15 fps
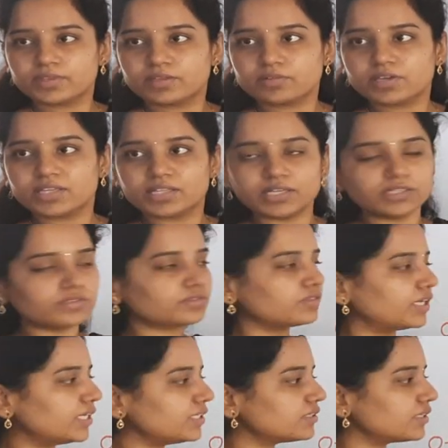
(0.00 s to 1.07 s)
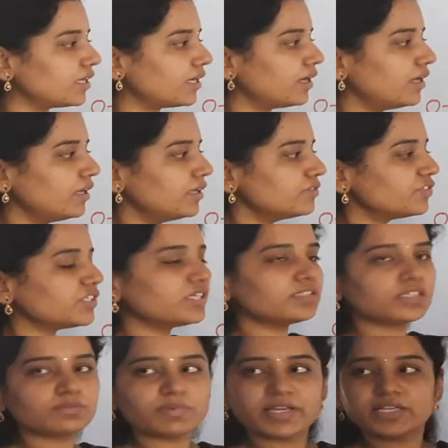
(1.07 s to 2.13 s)
Okay, that is
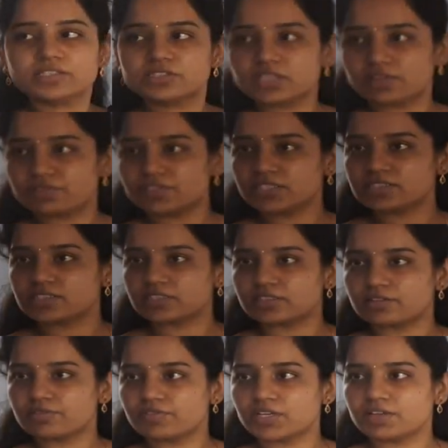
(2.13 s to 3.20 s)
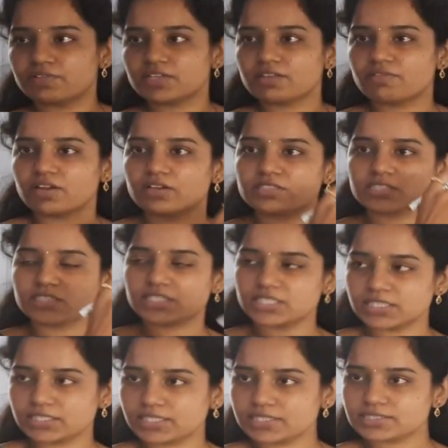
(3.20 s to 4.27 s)
changes by itself, that's it. Whenever the velocity
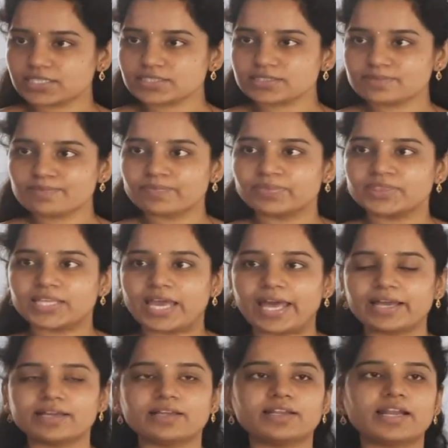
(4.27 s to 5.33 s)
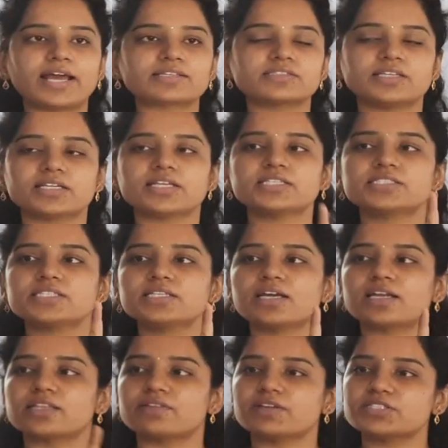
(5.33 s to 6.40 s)
decreases, angular acceleration,
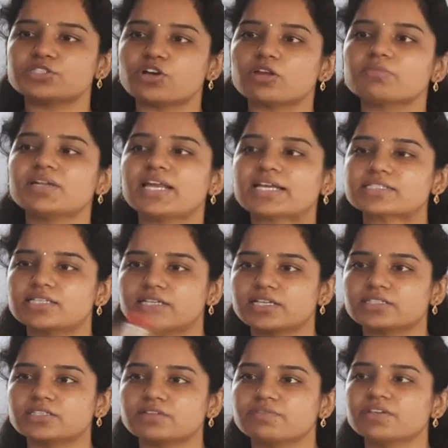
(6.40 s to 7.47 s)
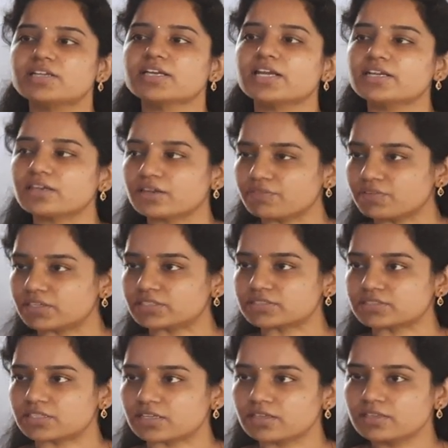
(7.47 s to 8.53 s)
otherwise normal acceleration will get
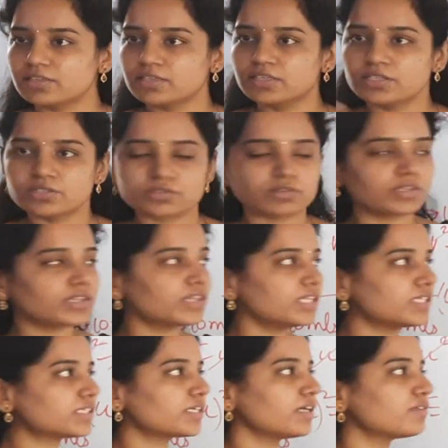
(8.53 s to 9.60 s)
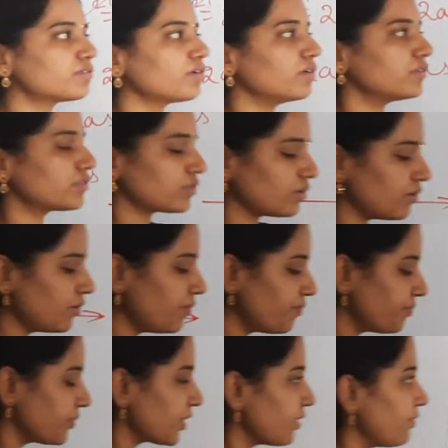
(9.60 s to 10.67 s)
reversed. So, in this case also,
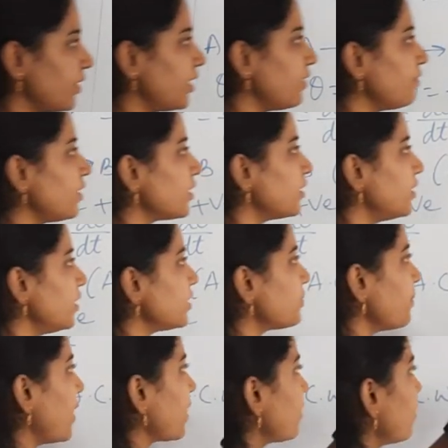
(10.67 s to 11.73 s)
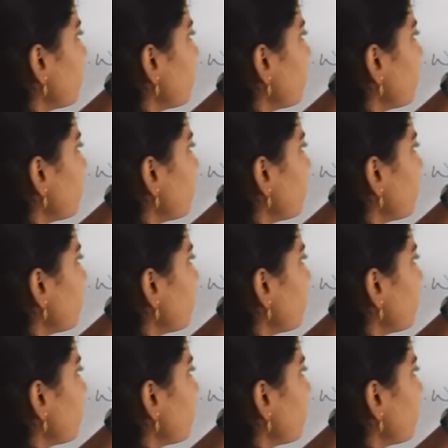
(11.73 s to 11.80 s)
whenever this marker